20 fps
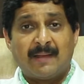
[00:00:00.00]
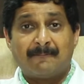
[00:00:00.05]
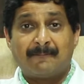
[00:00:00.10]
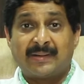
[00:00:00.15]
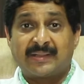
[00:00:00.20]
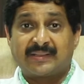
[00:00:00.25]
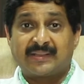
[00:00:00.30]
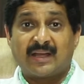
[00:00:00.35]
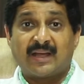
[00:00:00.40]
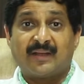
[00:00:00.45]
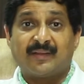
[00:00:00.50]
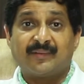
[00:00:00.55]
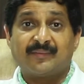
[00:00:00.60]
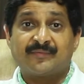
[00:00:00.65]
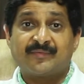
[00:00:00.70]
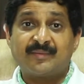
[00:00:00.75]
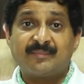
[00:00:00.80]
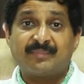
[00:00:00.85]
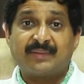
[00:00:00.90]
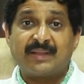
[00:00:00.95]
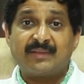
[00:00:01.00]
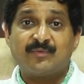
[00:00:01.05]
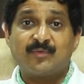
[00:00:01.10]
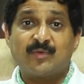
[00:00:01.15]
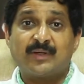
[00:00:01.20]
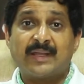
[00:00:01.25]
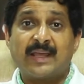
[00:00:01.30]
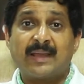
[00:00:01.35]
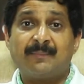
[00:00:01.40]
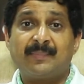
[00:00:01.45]
But sometimes
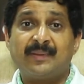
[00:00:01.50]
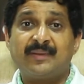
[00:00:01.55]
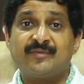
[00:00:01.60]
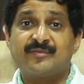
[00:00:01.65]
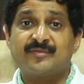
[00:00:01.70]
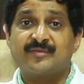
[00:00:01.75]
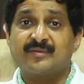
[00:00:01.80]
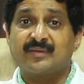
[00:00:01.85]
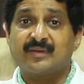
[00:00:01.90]
what happens,